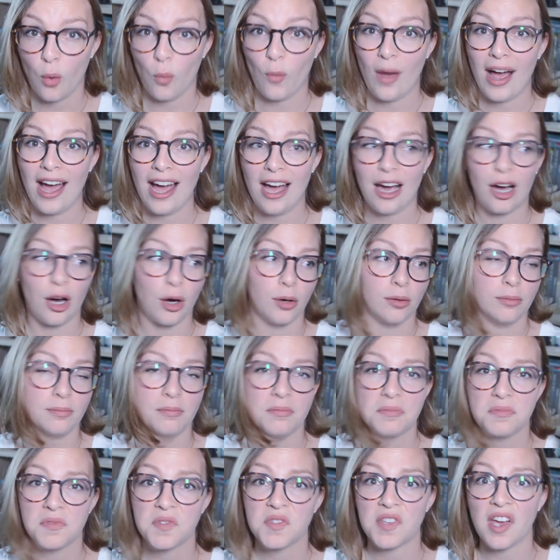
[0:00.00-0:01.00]
wow,
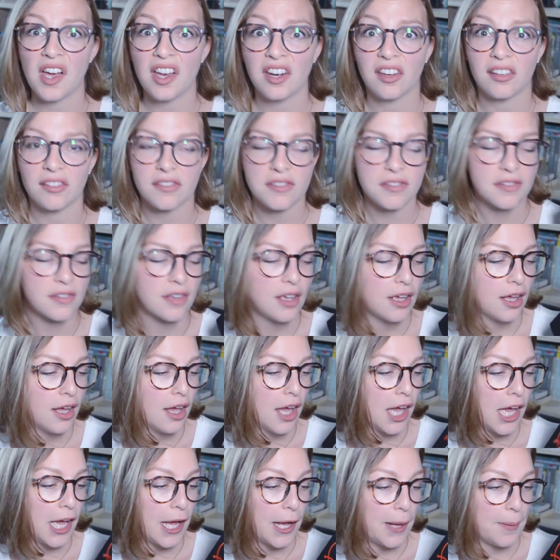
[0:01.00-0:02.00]
science.
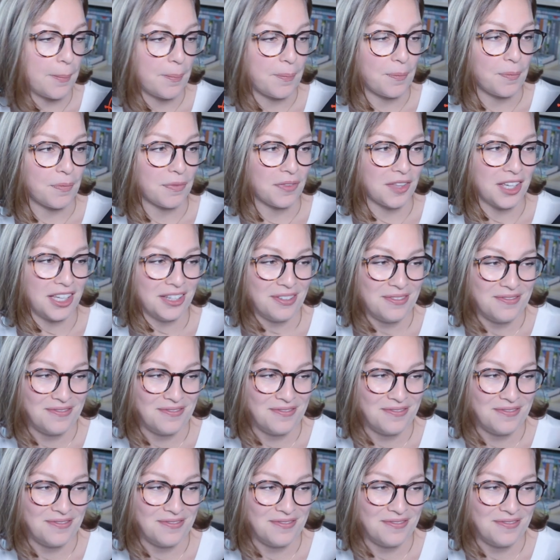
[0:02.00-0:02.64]
why am